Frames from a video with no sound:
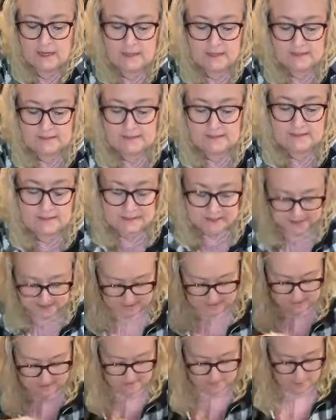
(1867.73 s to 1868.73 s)
And this isn't
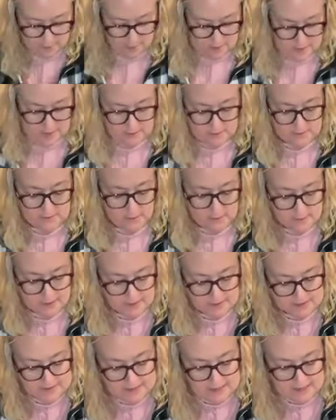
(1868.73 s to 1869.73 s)
going to cover well. So
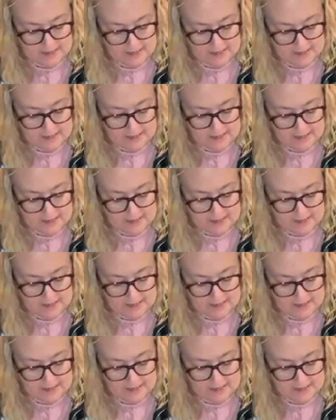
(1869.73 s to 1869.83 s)
we're going to